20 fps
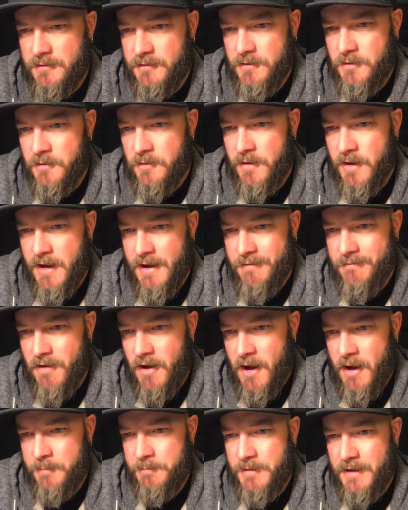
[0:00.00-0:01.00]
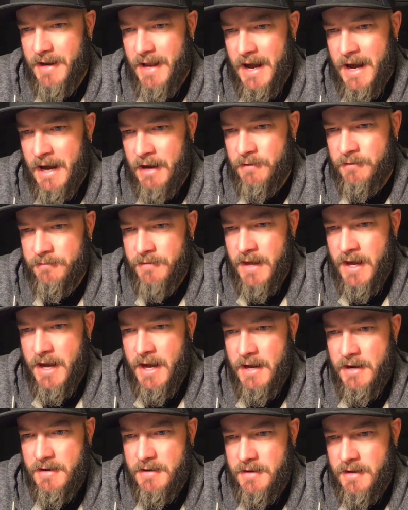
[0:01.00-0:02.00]
So I've opted out of
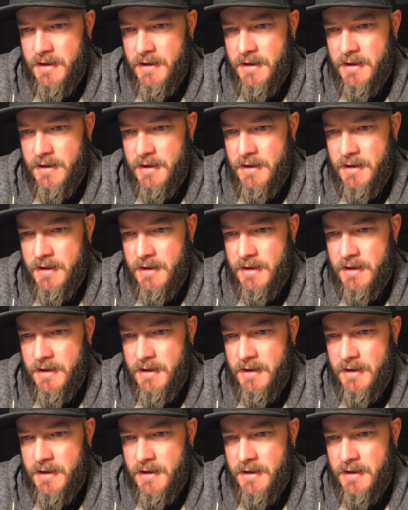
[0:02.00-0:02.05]
that,